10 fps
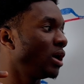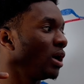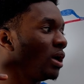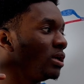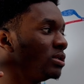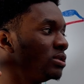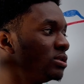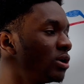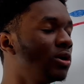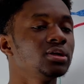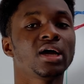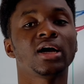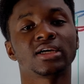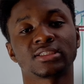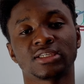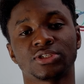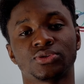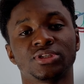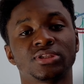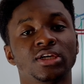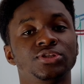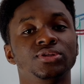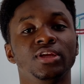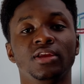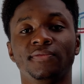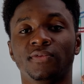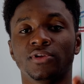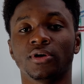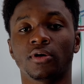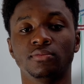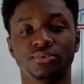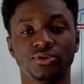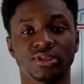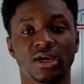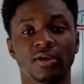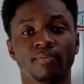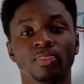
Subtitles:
and other accessories that you need for the computer.